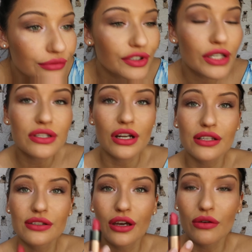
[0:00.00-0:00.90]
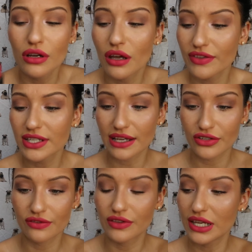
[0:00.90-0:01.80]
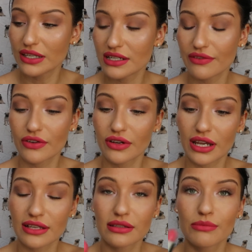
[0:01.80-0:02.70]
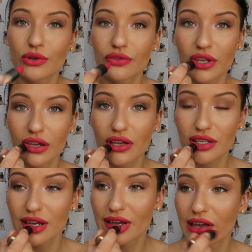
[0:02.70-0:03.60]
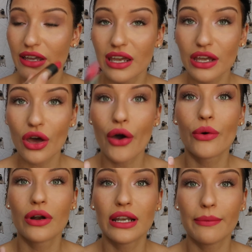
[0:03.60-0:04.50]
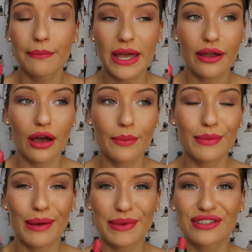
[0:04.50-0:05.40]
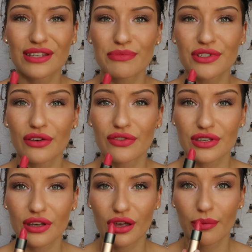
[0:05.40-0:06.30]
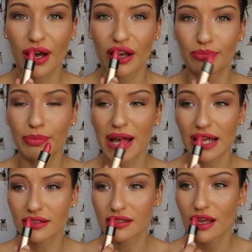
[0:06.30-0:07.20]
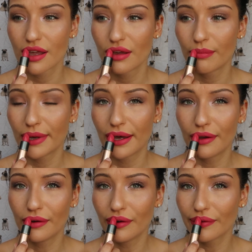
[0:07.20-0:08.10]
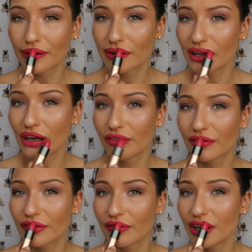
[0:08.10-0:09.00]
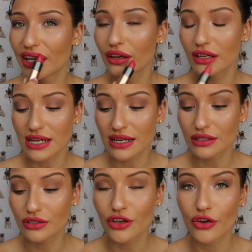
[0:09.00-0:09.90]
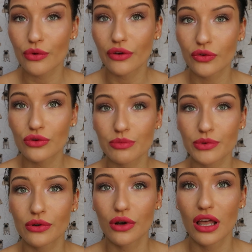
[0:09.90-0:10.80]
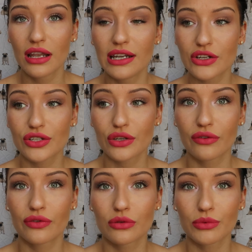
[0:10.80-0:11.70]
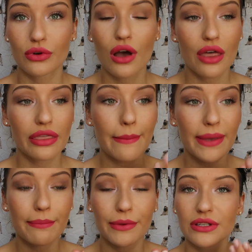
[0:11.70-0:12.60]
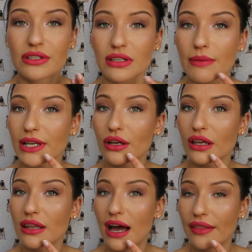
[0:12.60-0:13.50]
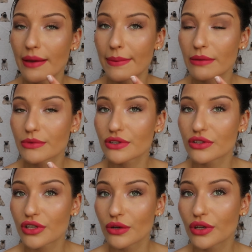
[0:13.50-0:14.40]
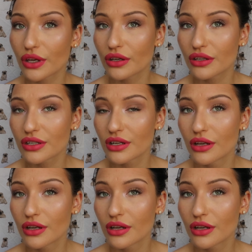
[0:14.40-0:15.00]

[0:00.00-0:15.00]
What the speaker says: Feels nice though. Love the texture of these. Definitely going to get some more of these. Kiko makeup, I mean, some stuff is a pile of pants, but a lot of the stuff is really good and it's so affordable. Literally so affordable. Their pigments, I mean, look at that. Their pigments are so good.